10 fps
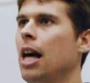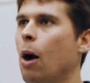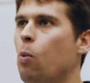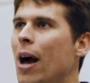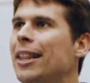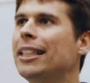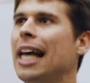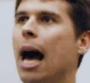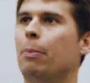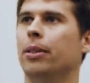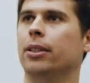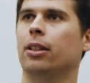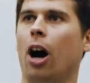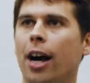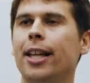And when this
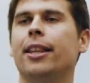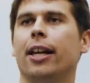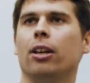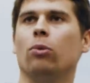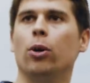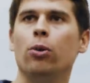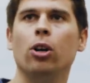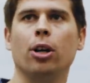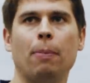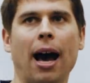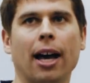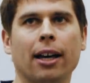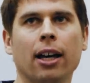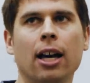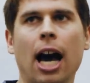happens, I think we'll look
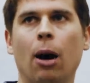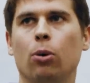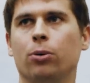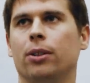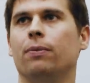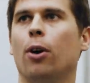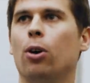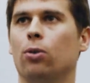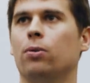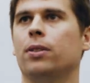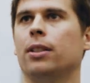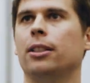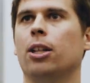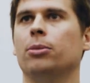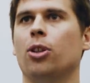back at what was involved
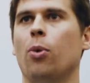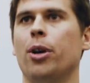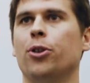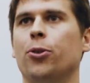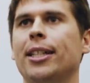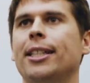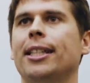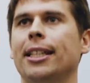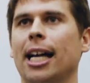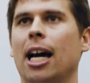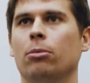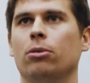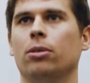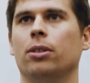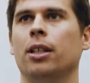in terms of the way we treated these
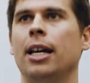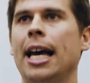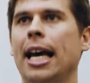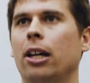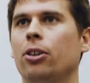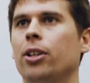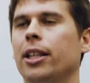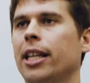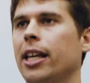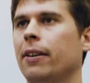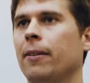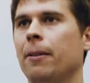animals, including the